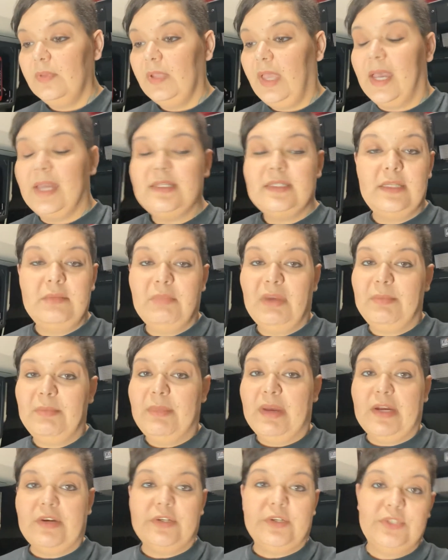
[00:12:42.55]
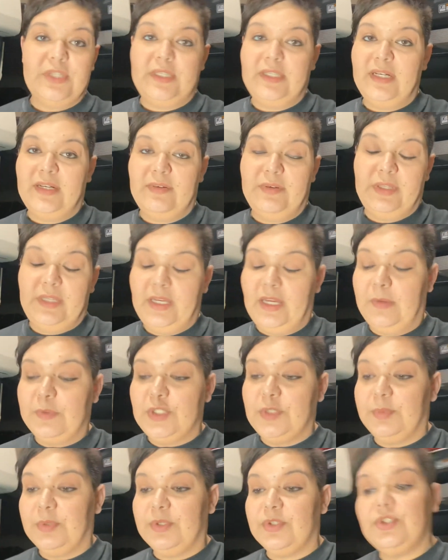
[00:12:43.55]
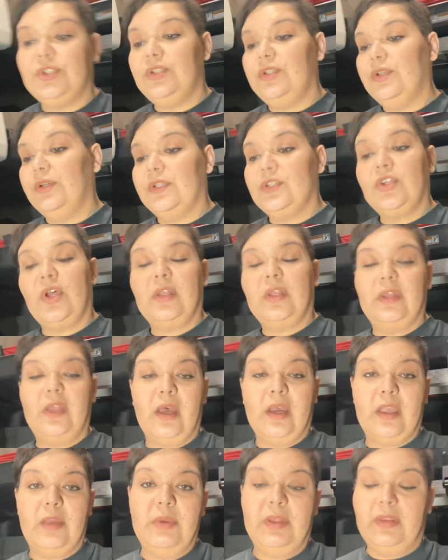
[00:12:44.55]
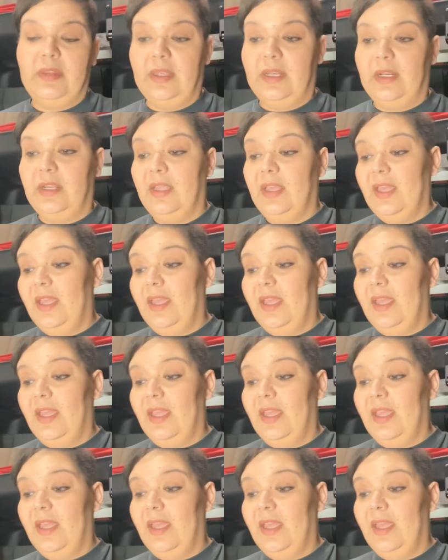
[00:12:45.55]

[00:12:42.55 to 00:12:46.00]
I sent my macros. I did everything I was supposed to do. It's all documented.